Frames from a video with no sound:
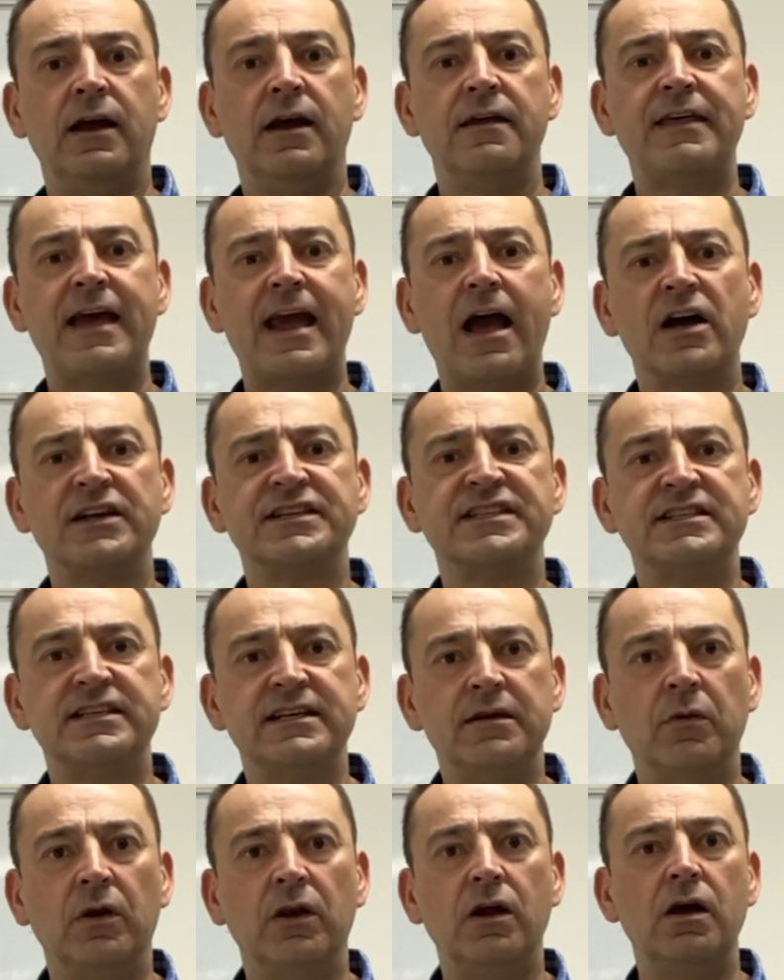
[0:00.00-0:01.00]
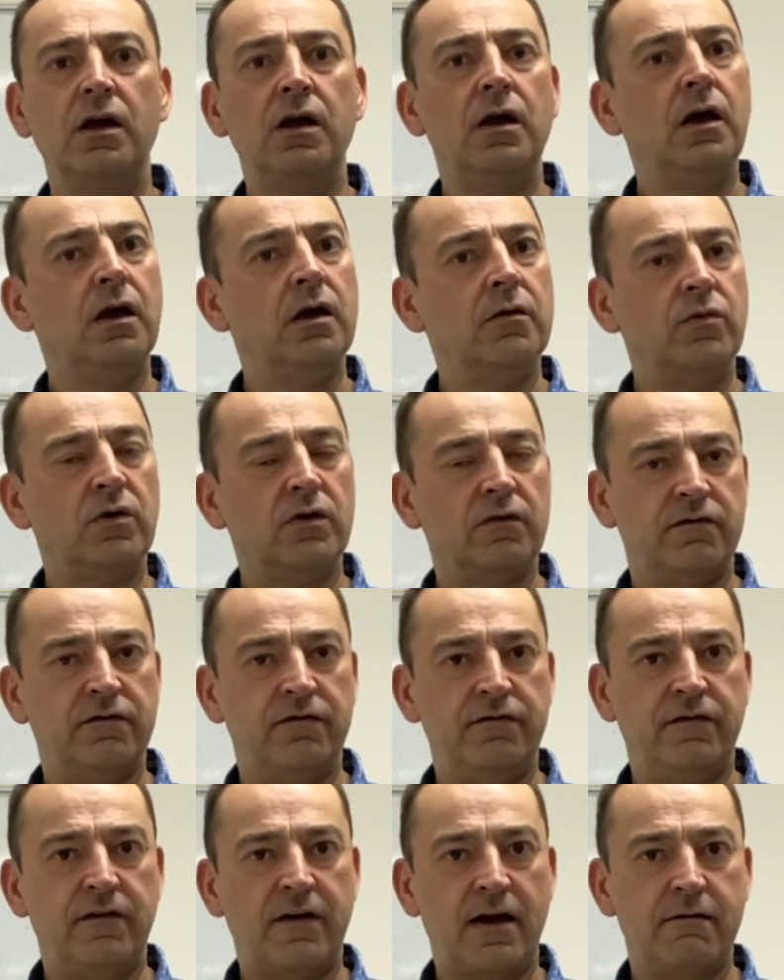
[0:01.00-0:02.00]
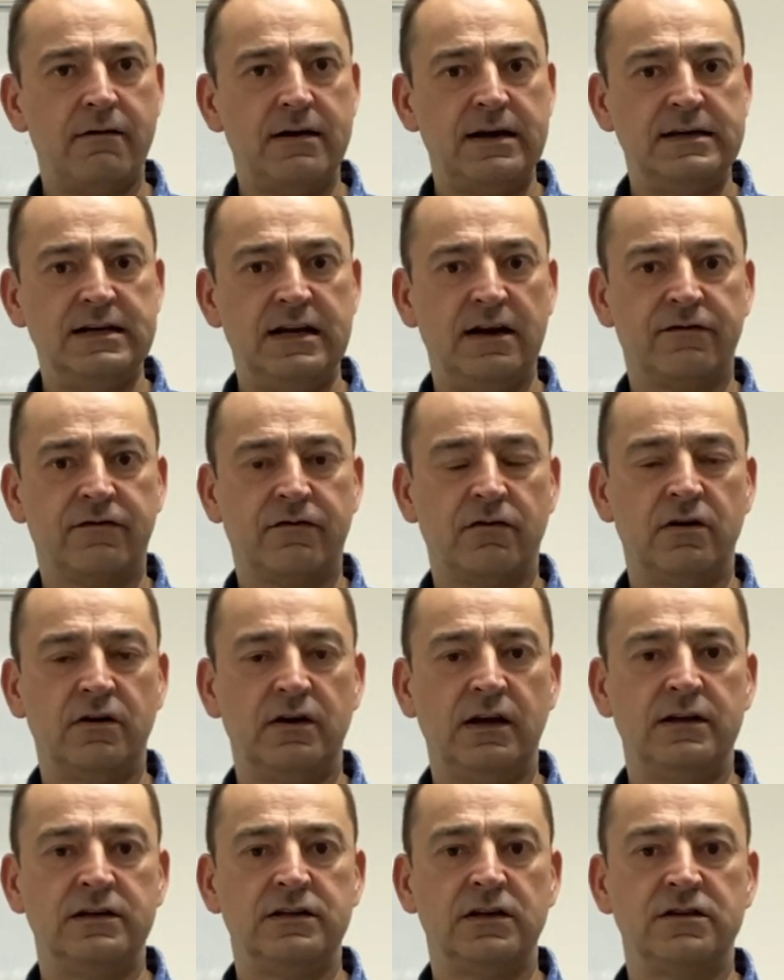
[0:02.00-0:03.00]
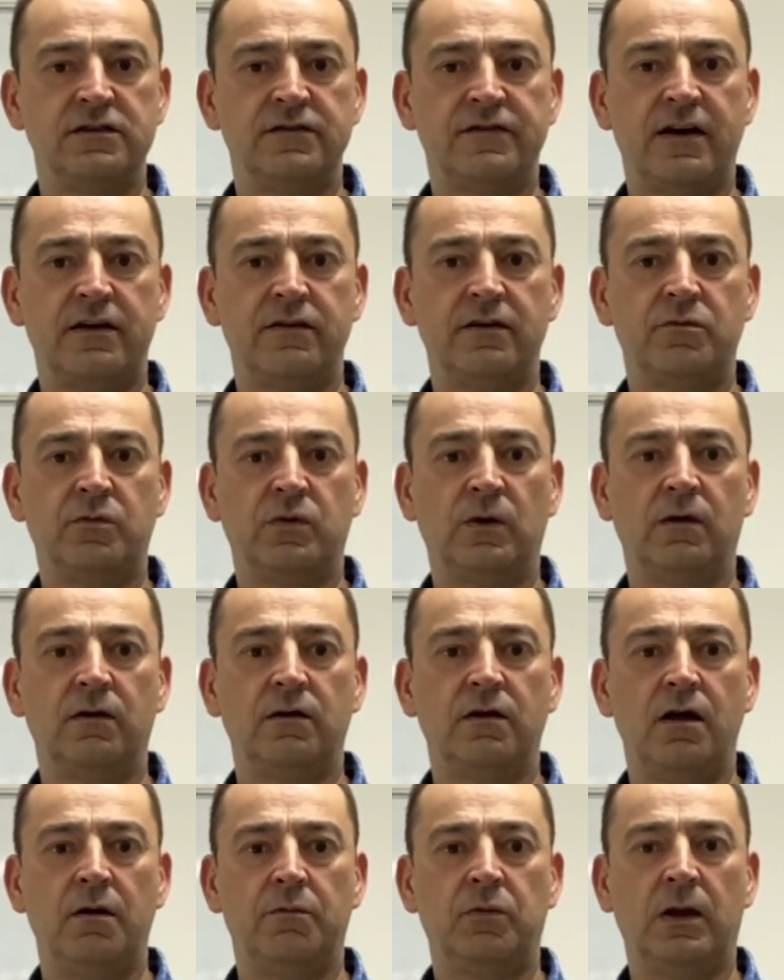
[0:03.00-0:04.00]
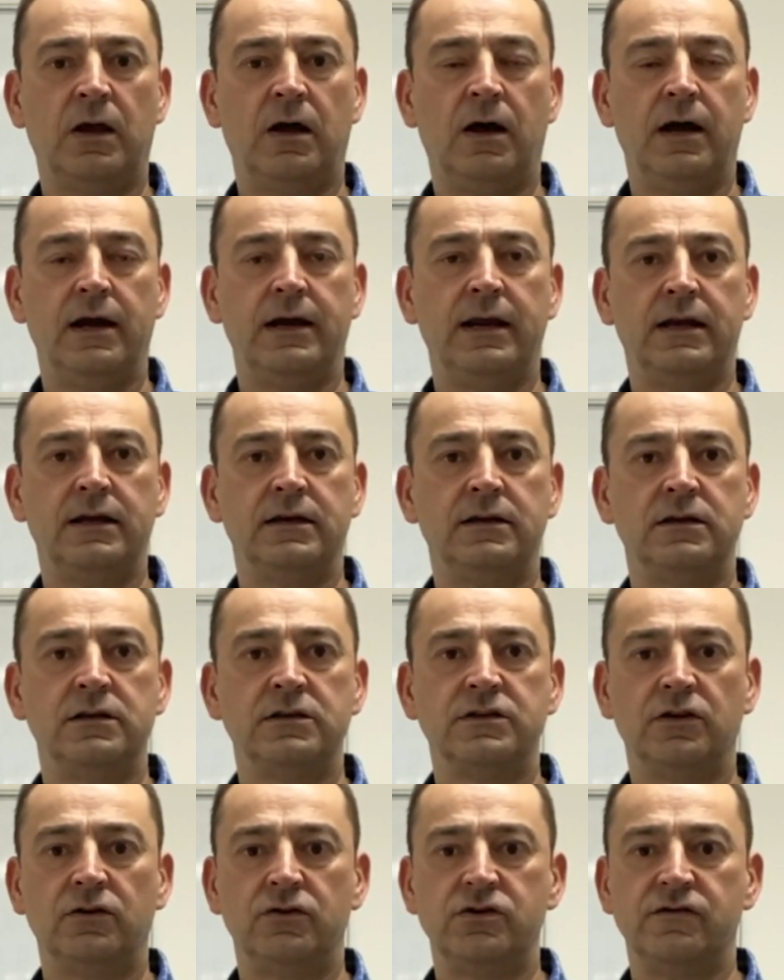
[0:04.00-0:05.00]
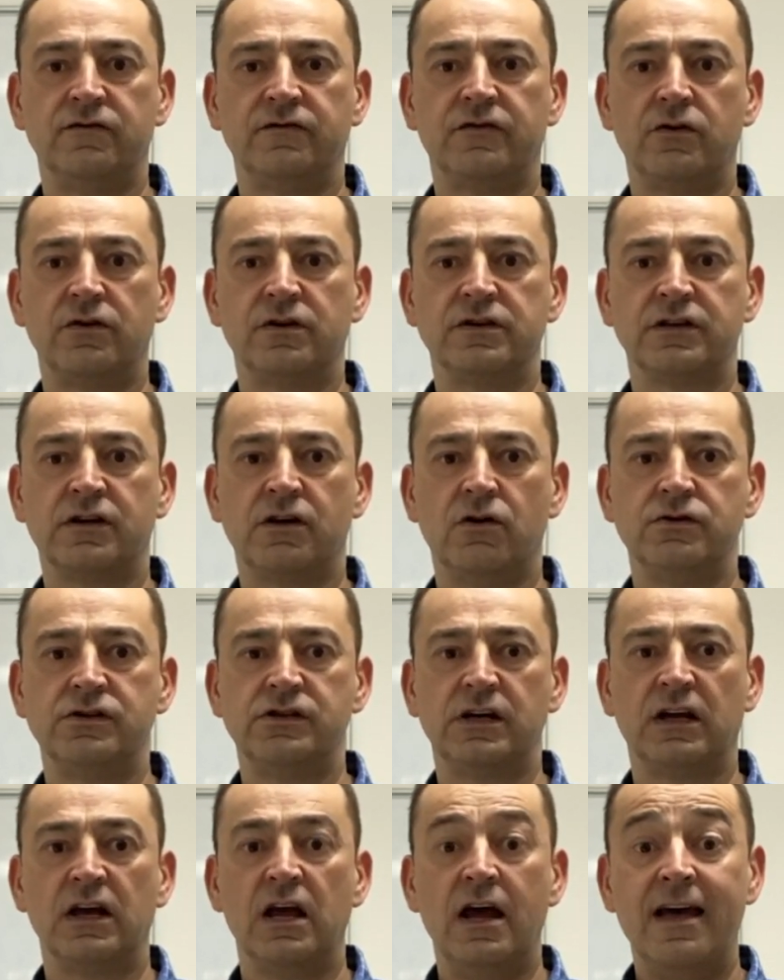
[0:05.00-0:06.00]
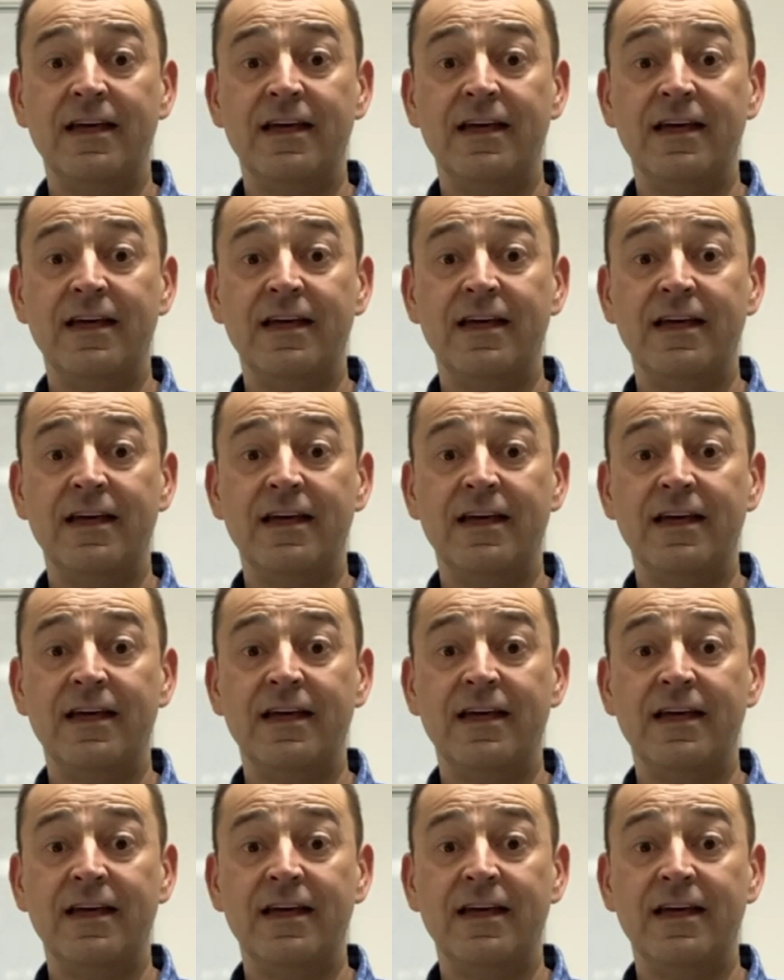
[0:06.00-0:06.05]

They are similar, but very different in terms of how they're applied in solution-focused coaching.